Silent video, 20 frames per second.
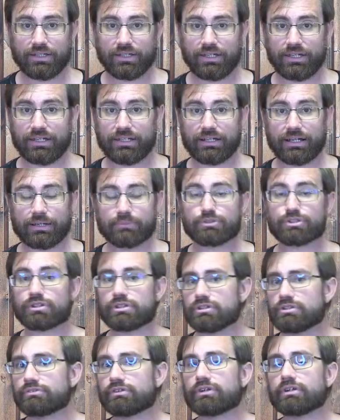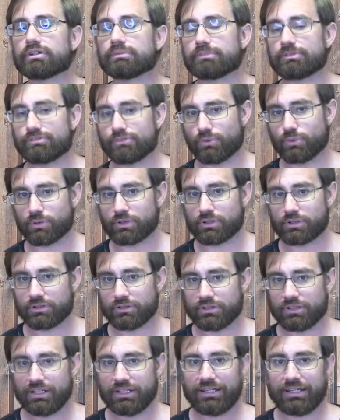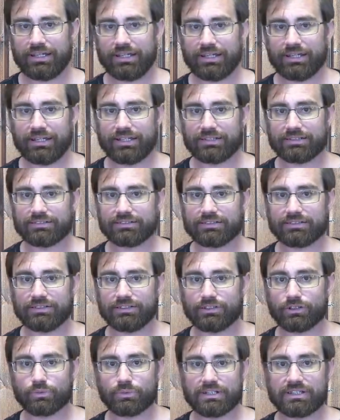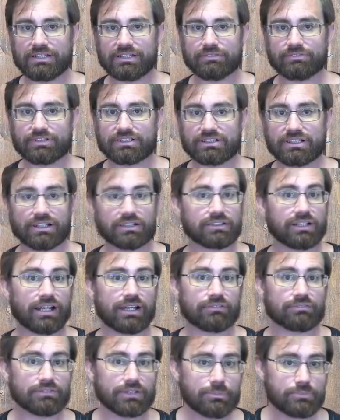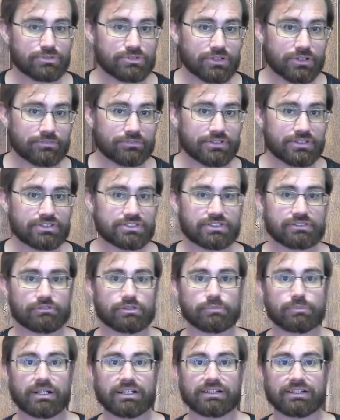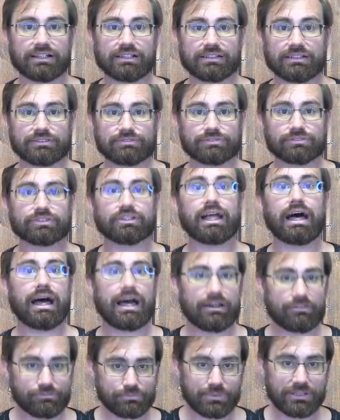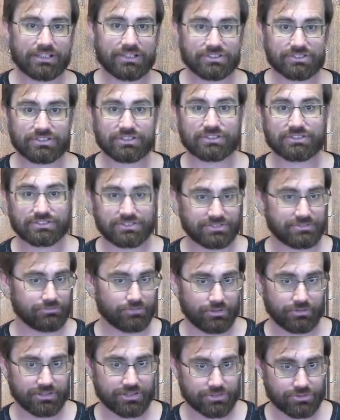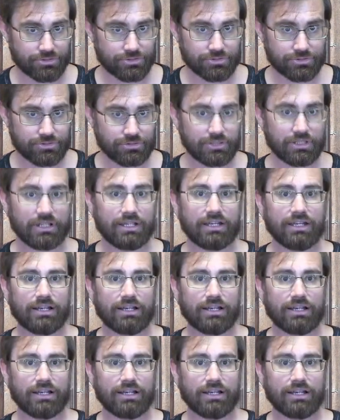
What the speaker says: And I'm sure you've heard it before. And, we give it a lot of lip service and we might kind of laugh because it's very true.